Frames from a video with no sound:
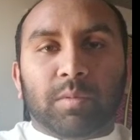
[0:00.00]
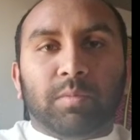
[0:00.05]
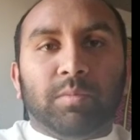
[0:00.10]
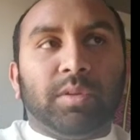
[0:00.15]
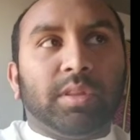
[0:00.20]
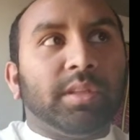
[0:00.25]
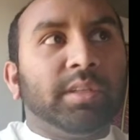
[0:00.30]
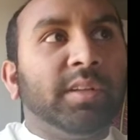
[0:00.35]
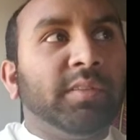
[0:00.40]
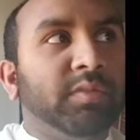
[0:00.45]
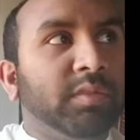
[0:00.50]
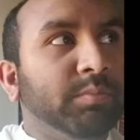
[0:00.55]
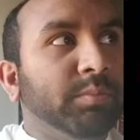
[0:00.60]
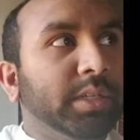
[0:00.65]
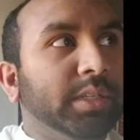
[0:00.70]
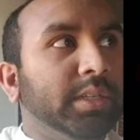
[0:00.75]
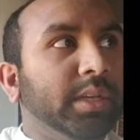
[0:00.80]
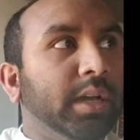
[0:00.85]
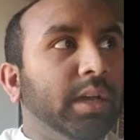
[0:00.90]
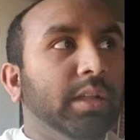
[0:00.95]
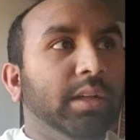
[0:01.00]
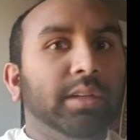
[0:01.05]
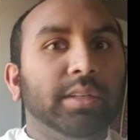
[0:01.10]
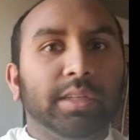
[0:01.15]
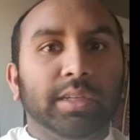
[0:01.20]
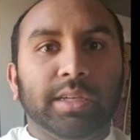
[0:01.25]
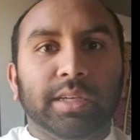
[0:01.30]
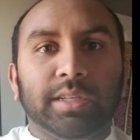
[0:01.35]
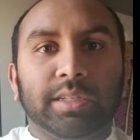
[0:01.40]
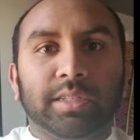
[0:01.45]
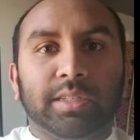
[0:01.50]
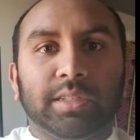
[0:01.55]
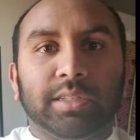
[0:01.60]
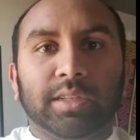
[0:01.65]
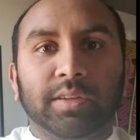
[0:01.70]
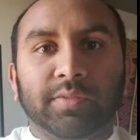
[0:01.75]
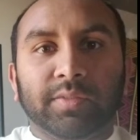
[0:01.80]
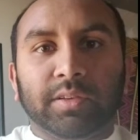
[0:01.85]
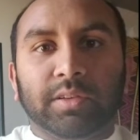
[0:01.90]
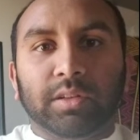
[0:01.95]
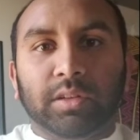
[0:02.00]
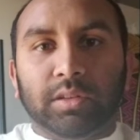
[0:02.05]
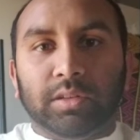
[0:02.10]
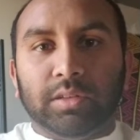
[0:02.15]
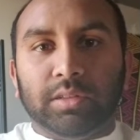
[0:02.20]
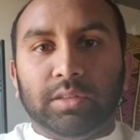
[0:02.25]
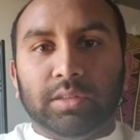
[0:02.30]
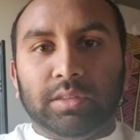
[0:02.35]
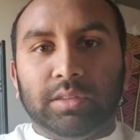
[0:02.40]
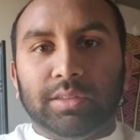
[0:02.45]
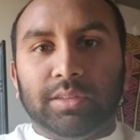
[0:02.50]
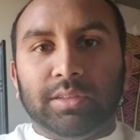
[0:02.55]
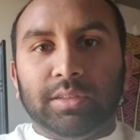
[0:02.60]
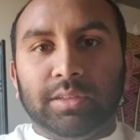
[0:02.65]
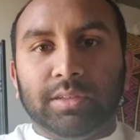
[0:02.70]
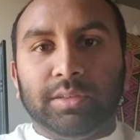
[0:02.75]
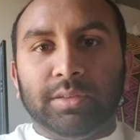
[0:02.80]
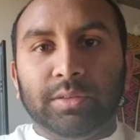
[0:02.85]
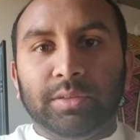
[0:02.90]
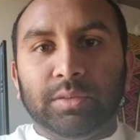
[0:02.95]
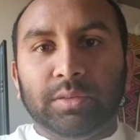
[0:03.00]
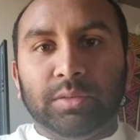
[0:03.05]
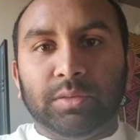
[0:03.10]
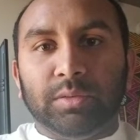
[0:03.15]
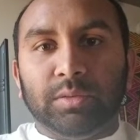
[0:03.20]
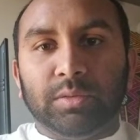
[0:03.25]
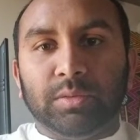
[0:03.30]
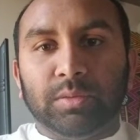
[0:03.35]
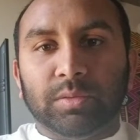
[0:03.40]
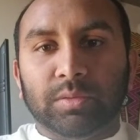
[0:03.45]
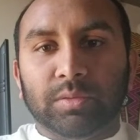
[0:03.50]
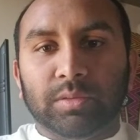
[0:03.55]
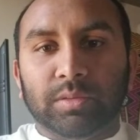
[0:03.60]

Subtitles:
with a different mentality, it's difficult to